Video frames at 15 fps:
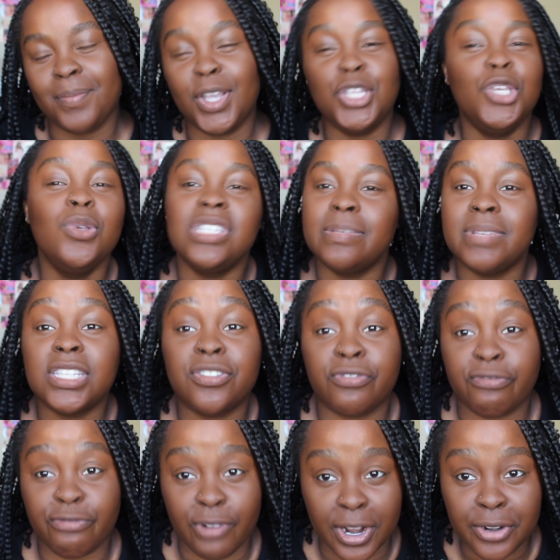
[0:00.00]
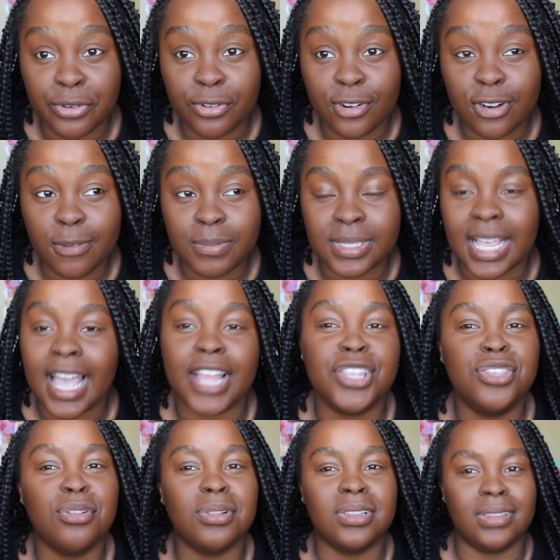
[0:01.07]
use them as friend groups
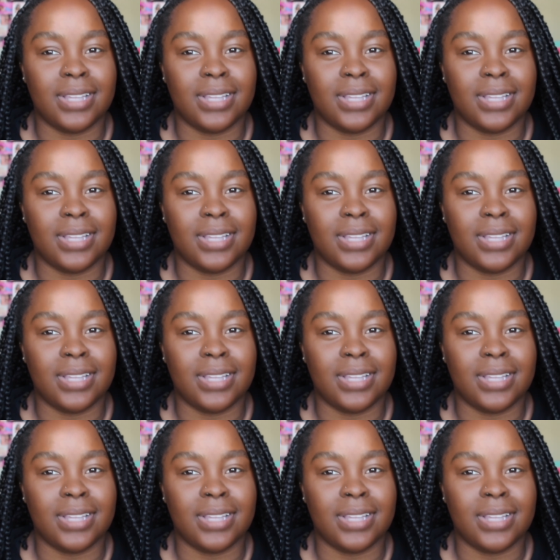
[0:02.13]
and you'll